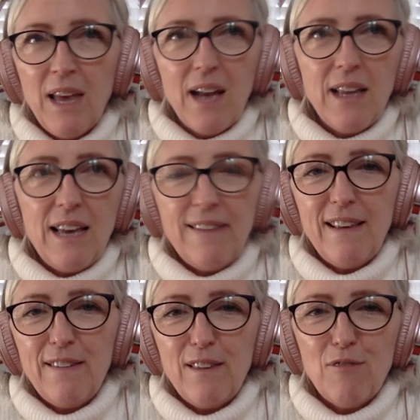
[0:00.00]
And is
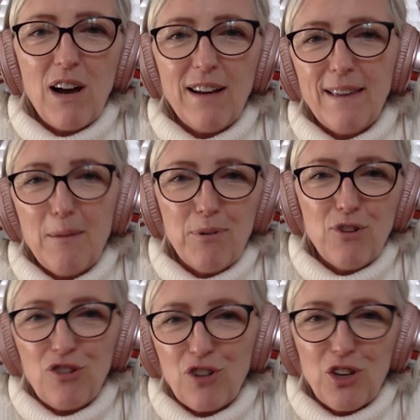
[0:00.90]
this the right
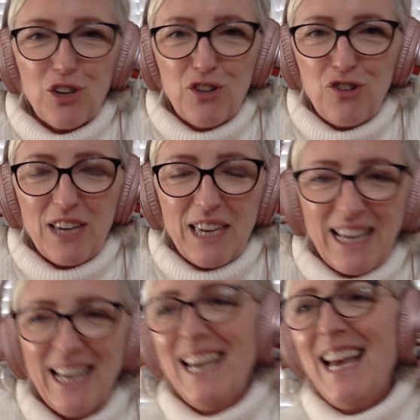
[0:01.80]
temperature to cook a chicken?"